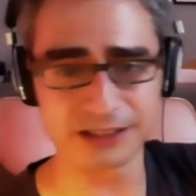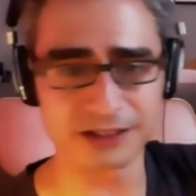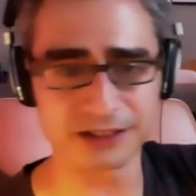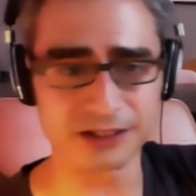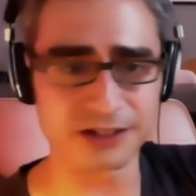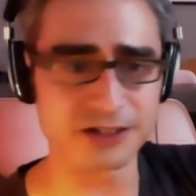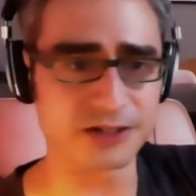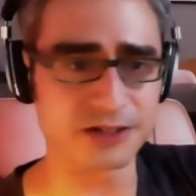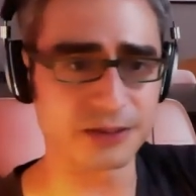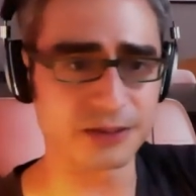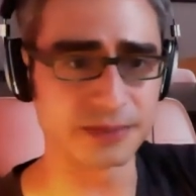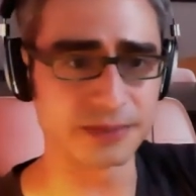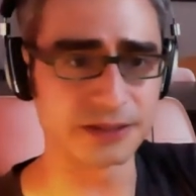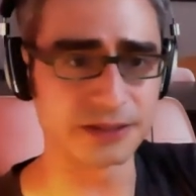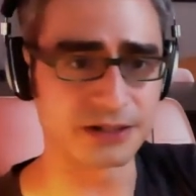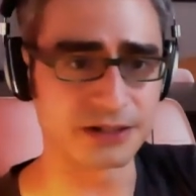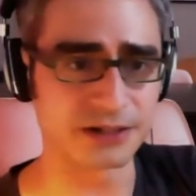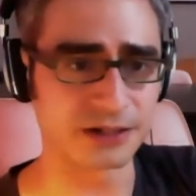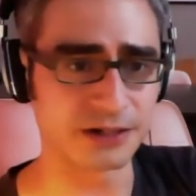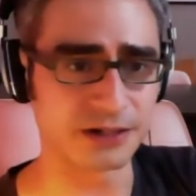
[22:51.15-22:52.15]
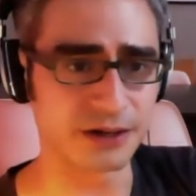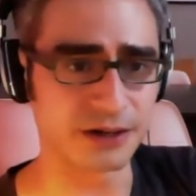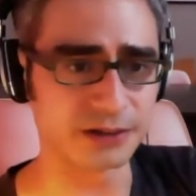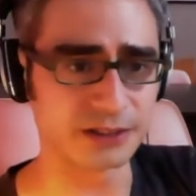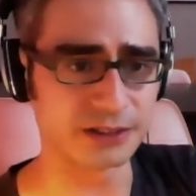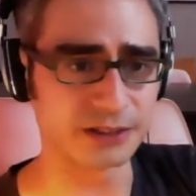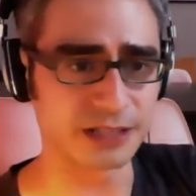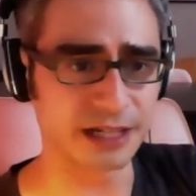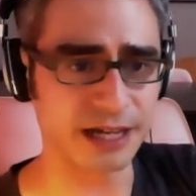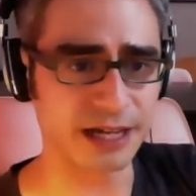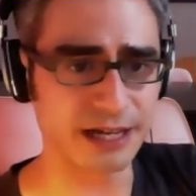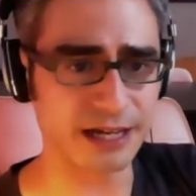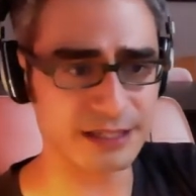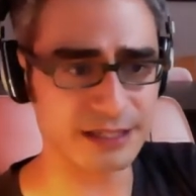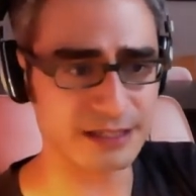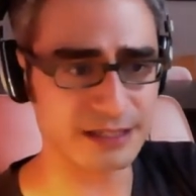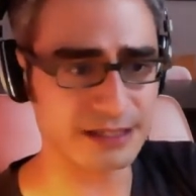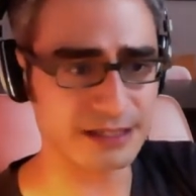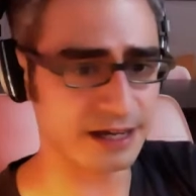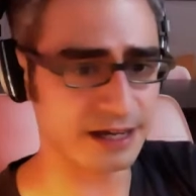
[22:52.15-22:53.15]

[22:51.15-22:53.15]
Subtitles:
They're also built on Node.js.